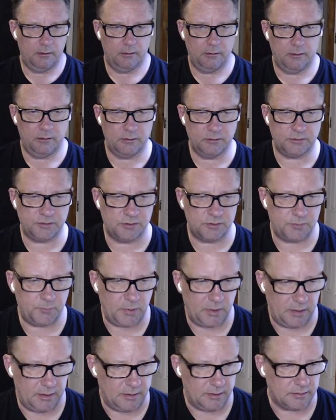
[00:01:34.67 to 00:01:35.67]
Here's this
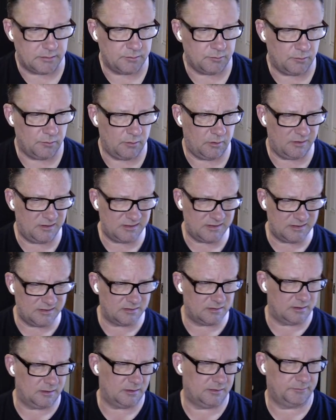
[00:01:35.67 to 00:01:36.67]
page. This
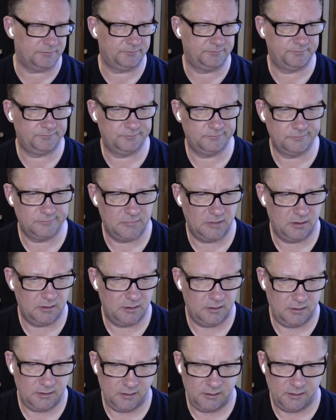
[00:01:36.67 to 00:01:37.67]
is
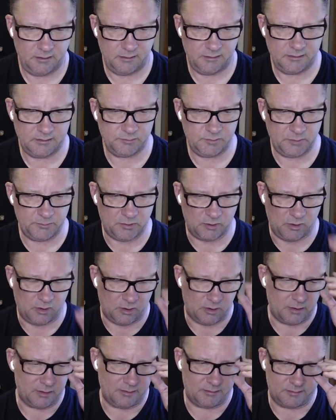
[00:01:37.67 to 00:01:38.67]
these people
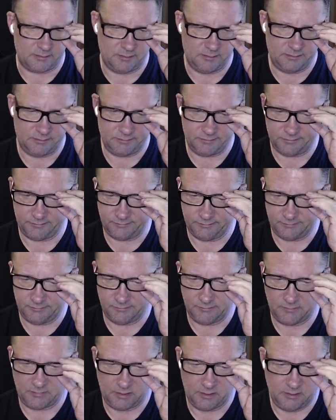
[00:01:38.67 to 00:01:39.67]
audit
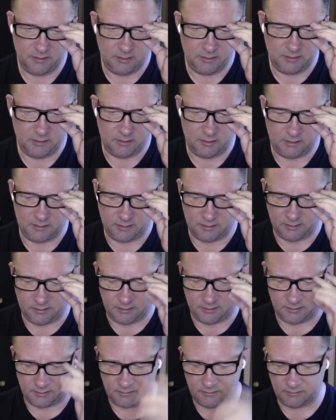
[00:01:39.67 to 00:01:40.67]

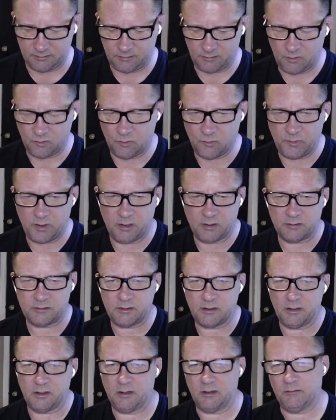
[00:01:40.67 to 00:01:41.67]
home health
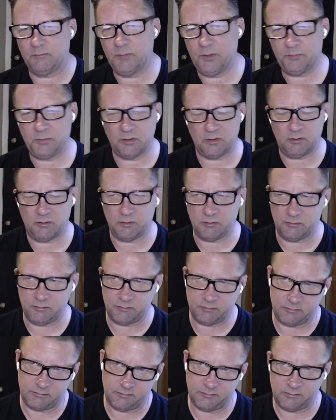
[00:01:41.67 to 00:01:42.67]
care. People go
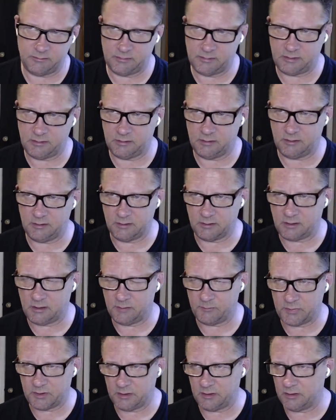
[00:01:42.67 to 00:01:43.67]
to, a
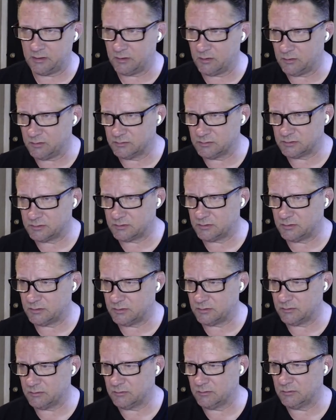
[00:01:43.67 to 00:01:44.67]
company goes
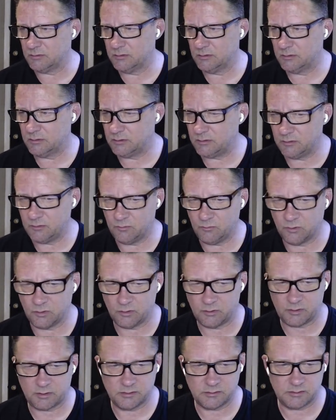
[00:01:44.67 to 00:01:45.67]
to do
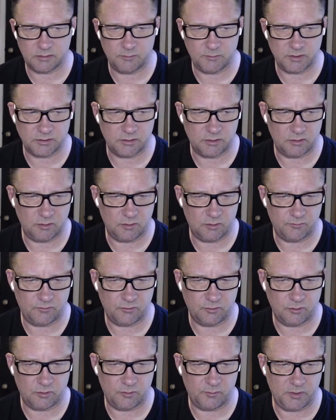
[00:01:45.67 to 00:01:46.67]
work in someone's home
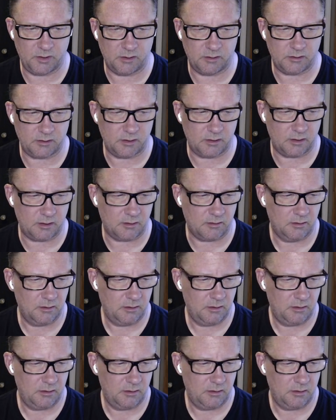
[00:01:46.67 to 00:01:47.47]
for home health care.